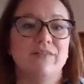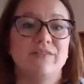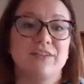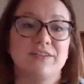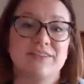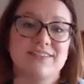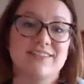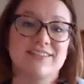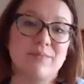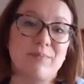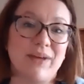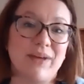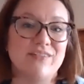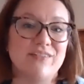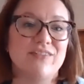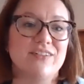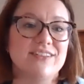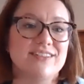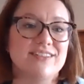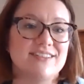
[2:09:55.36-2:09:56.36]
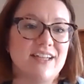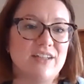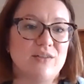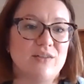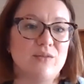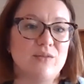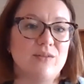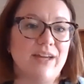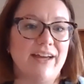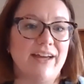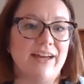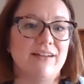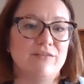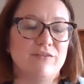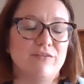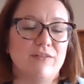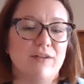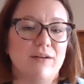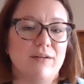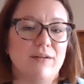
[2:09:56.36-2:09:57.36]
versus the benefits that you get
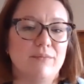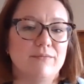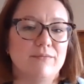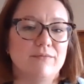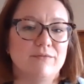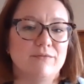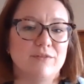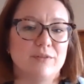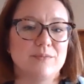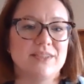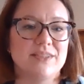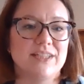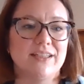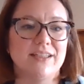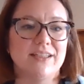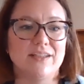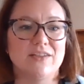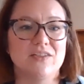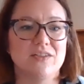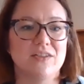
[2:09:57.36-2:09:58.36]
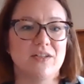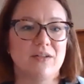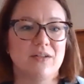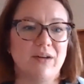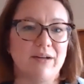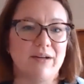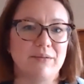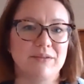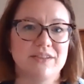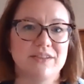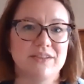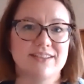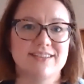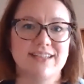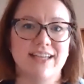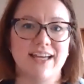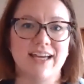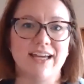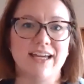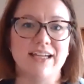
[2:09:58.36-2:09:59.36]
from tillage. So I would just
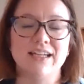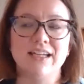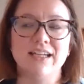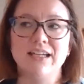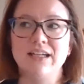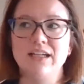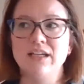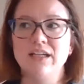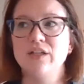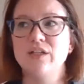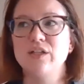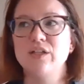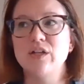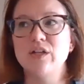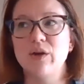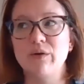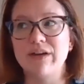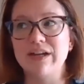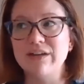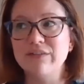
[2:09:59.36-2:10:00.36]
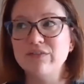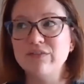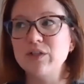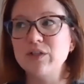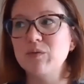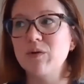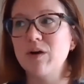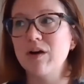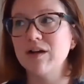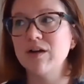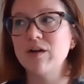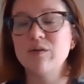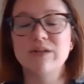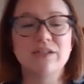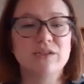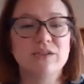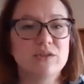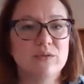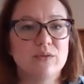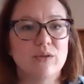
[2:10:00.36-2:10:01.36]
say, you know, if you are
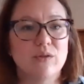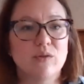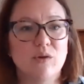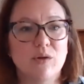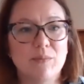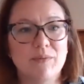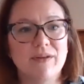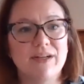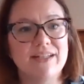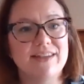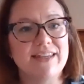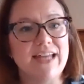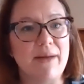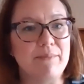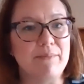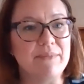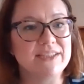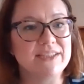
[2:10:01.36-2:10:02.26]
going to incorporate that